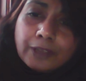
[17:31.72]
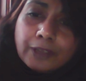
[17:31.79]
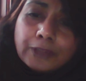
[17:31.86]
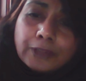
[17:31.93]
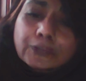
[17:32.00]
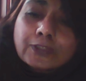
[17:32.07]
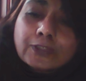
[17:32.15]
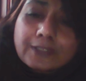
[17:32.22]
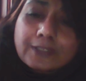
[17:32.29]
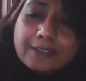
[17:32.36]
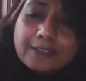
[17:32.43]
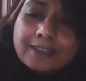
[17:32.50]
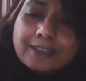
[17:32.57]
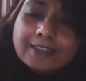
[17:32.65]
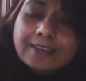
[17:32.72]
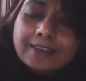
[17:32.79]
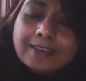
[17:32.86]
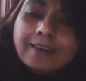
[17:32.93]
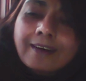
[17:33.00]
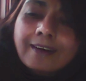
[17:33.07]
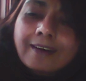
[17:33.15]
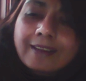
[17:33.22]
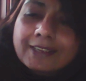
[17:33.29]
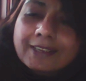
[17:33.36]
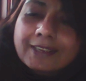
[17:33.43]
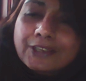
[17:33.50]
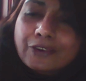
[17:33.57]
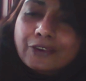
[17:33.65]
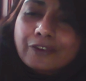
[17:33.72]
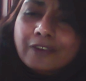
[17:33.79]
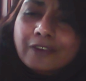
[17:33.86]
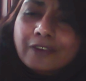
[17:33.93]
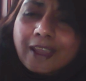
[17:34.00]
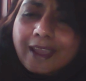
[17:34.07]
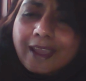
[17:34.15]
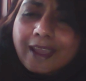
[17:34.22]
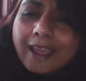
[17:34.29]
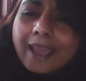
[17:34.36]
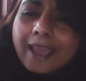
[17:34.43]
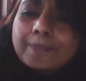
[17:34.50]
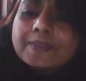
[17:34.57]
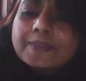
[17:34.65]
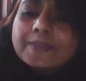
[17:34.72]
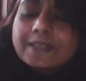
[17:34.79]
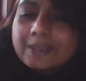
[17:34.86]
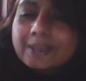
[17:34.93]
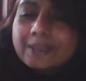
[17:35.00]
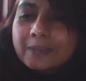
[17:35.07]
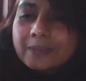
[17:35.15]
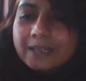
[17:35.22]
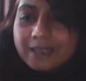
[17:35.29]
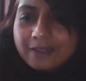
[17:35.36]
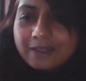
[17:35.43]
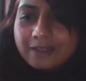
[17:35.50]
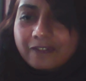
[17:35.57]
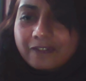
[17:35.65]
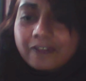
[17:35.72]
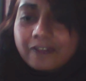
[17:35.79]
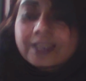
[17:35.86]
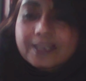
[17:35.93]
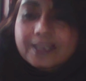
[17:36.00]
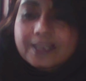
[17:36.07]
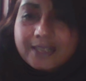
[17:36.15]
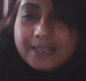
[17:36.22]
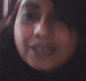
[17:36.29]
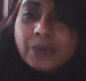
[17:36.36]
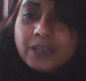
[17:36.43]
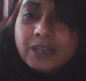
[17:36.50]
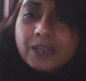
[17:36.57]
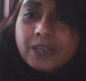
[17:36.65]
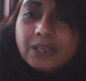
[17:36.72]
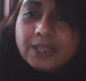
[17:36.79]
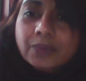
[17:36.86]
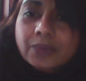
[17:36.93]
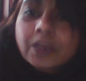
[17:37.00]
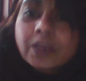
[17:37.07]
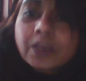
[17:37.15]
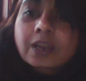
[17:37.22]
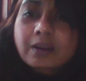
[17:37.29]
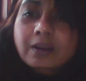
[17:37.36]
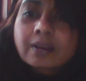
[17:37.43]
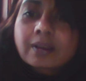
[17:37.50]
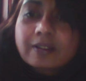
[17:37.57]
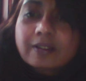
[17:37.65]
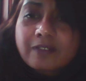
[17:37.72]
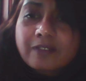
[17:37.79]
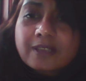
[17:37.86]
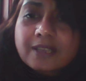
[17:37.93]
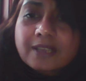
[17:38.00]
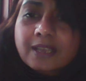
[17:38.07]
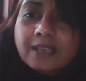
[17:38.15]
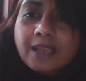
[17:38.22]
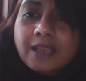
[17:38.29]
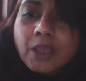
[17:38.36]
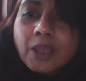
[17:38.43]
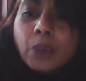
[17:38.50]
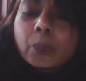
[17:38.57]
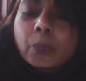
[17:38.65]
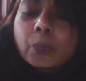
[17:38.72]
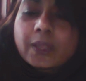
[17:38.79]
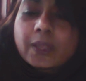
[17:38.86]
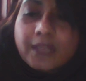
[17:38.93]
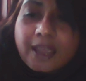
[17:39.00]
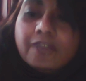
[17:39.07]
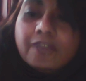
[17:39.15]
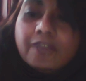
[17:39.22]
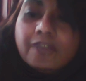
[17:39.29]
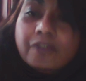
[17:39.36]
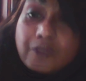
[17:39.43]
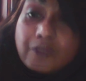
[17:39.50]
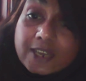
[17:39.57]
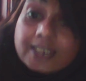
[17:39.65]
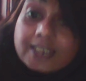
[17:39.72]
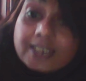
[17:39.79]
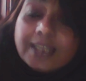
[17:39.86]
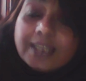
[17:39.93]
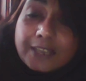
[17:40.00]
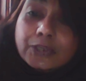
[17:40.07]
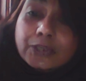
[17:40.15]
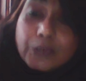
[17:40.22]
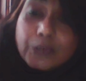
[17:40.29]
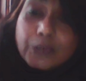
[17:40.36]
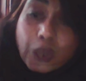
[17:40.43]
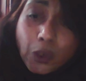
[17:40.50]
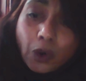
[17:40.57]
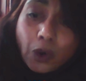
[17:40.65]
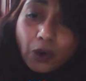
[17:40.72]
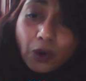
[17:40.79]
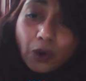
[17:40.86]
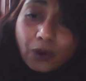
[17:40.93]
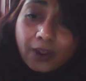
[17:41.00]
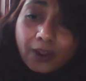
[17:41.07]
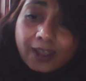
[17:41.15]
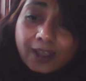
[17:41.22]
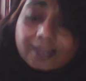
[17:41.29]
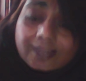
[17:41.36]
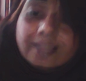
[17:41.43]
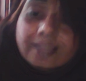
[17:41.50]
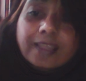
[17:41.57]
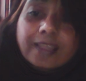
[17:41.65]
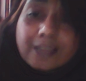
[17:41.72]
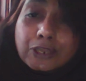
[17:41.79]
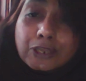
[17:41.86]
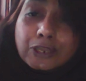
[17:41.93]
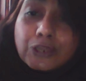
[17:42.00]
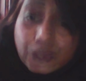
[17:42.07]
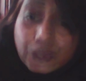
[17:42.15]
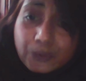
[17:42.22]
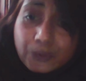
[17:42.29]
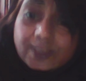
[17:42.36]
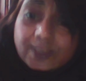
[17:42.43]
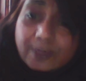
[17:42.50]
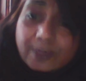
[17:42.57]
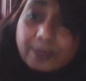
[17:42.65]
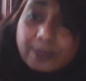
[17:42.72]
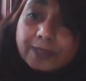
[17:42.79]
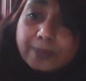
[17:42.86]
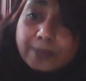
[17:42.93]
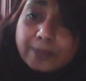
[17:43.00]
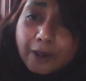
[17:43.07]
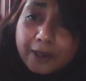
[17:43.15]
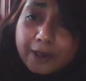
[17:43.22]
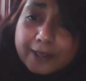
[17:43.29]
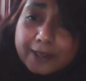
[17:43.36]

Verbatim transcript: So this is the kind of absolutely invidious situation that we are currently facing, where they have written into law that they can use people's bodies